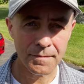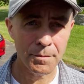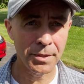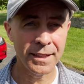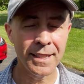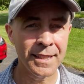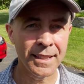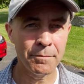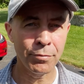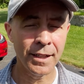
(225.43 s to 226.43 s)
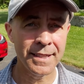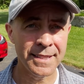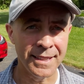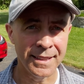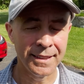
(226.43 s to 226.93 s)
But it can get
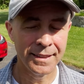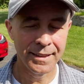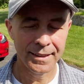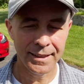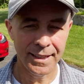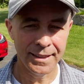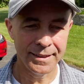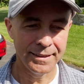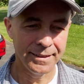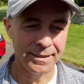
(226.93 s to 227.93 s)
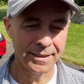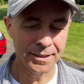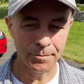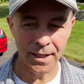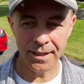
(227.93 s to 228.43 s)
pricey, and you
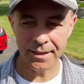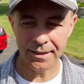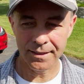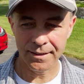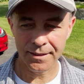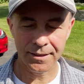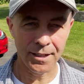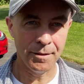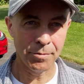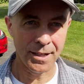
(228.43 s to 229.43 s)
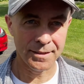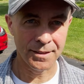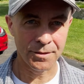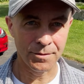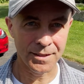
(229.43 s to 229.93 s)
know, my thought
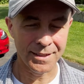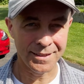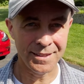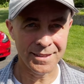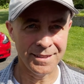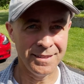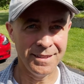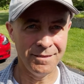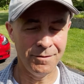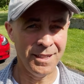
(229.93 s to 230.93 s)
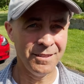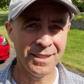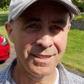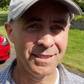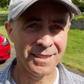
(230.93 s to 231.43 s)
process was like, geez, why don't I
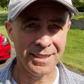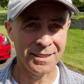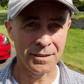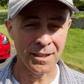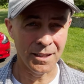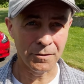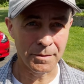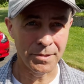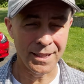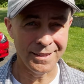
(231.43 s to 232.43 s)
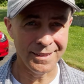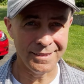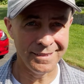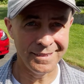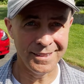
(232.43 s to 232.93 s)
just get the car repainted,
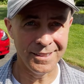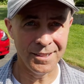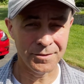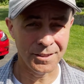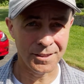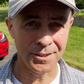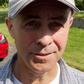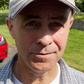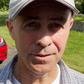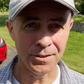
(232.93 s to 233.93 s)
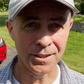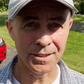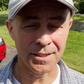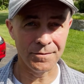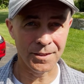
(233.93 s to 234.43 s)
you know, after a few
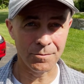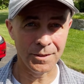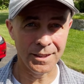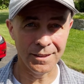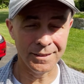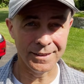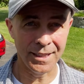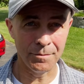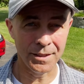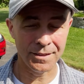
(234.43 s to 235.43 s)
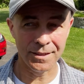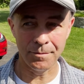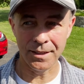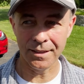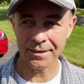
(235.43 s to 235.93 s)
years if it's really all damaged? I
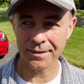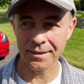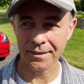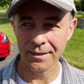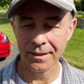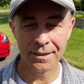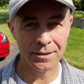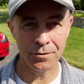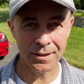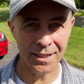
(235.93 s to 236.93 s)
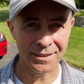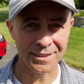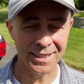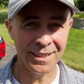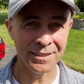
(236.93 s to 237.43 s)
mean, it's
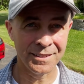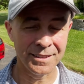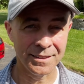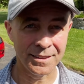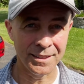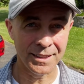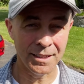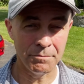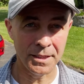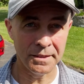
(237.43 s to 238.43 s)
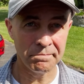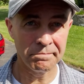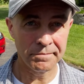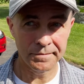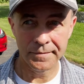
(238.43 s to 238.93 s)
$2,000 is going to get me,
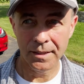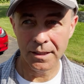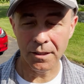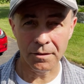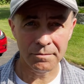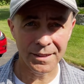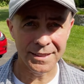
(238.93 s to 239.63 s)
you know, a